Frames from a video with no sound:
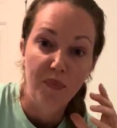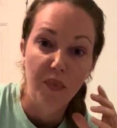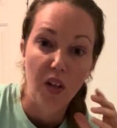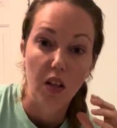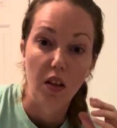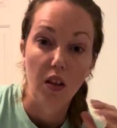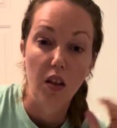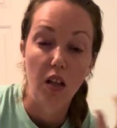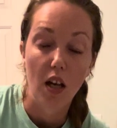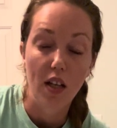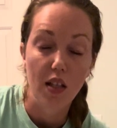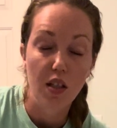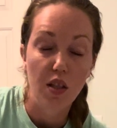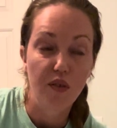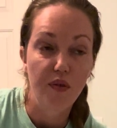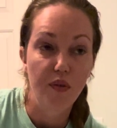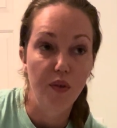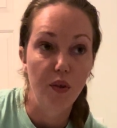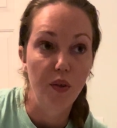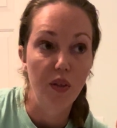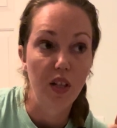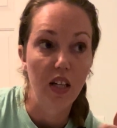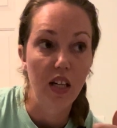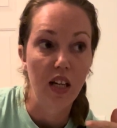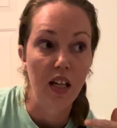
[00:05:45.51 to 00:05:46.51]

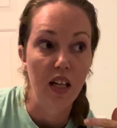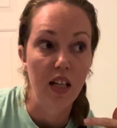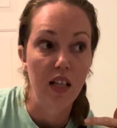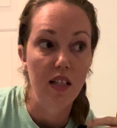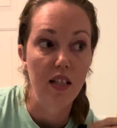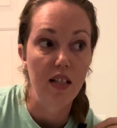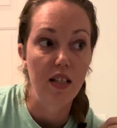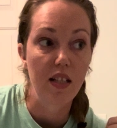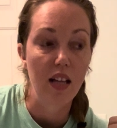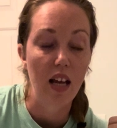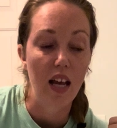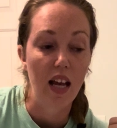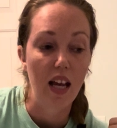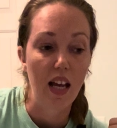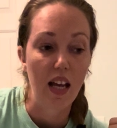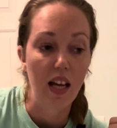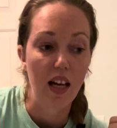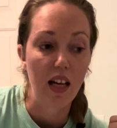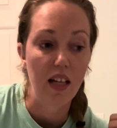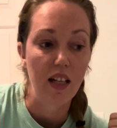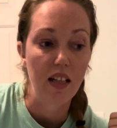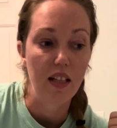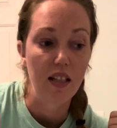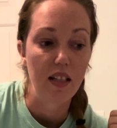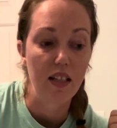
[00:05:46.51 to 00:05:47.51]
lustfulness
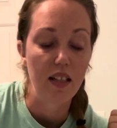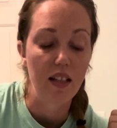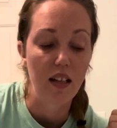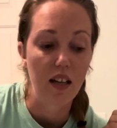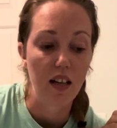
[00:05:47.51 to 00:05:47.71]
and